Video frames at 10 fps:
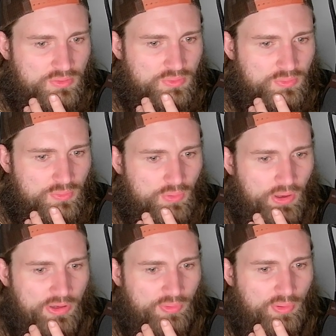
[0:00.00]
Why
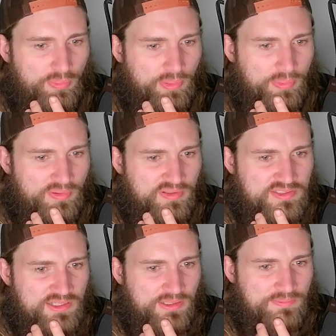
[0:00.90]
do I remember this
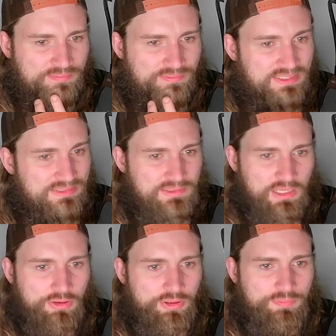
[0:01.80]
guy? I
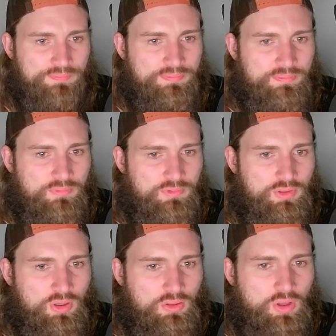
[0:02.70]
don't know.
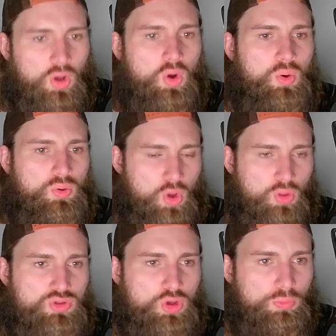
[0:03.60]
Oh,
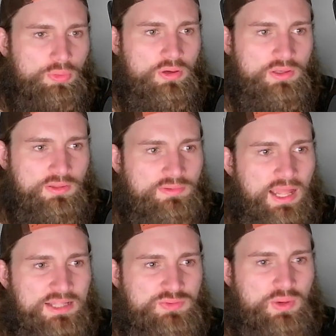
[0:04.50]
Coles Olberg.
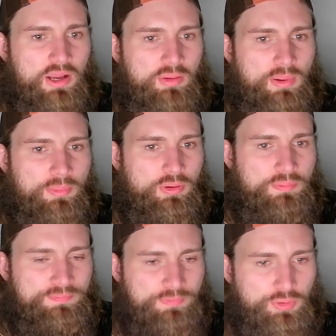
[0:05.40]
That's why I remember him.
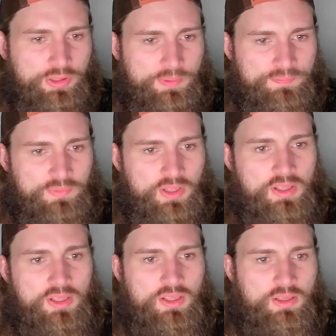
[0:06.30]
Okay.
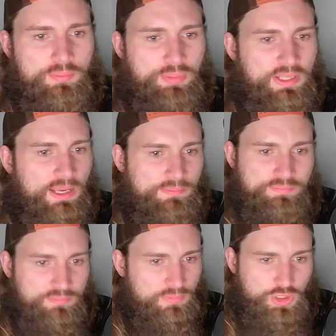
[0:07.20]
But yeah,
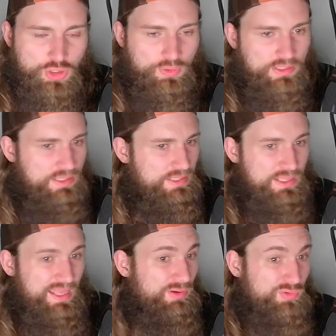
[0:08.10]
you know,
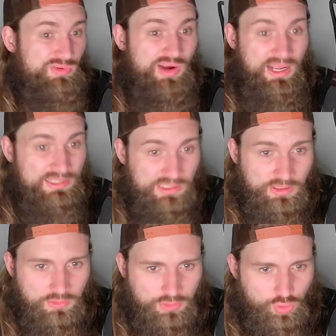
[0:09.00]

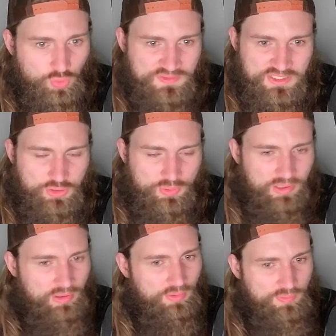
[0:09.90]
rocky UFC
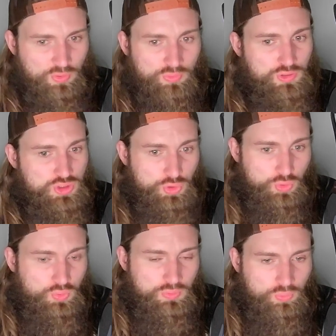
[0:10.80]
career with only
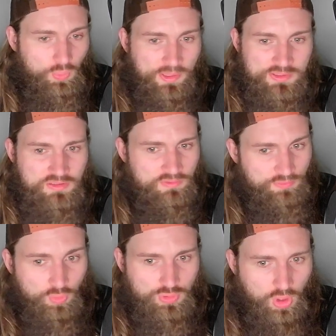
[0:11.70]
2 wins,
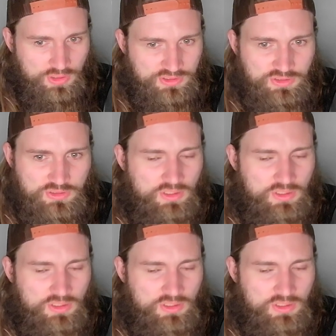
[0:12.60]
4 losses.